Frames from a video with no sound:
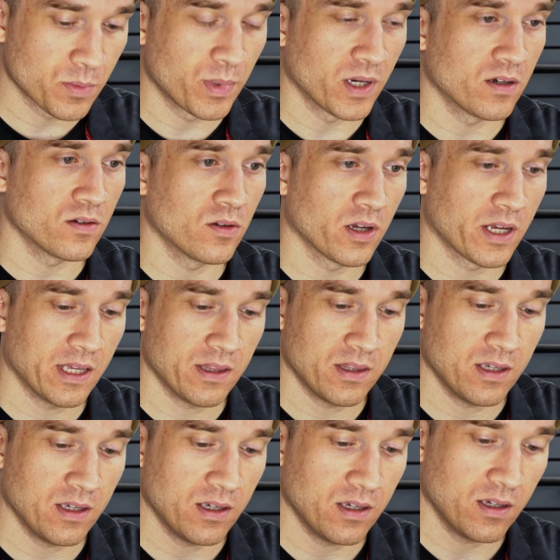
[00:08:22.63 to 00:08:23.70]
but look at
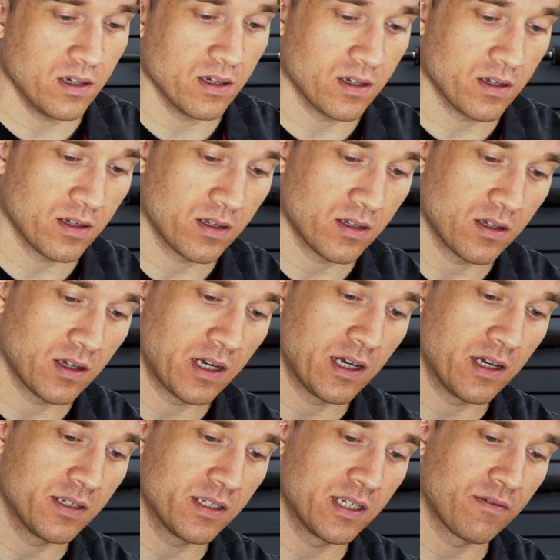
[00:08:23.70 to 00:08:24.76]
the
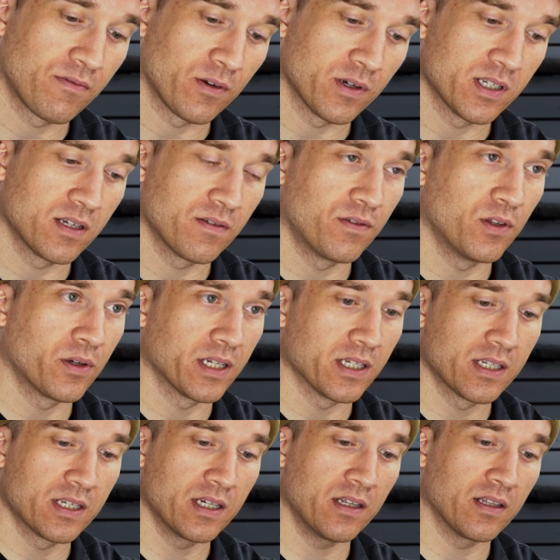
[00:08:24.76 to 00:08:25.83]
difference, if you can
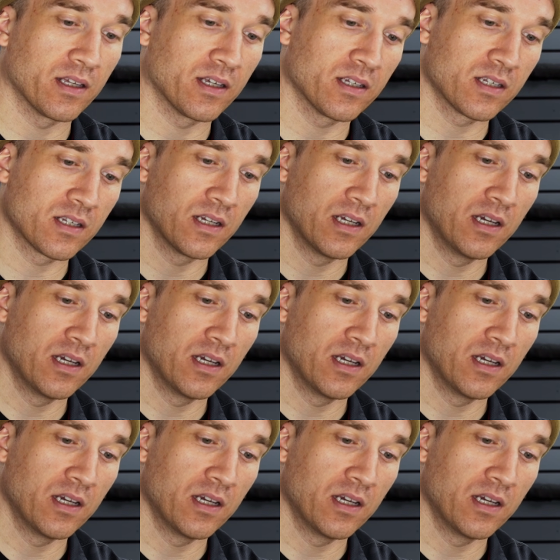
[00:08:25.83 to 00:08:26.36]
see this,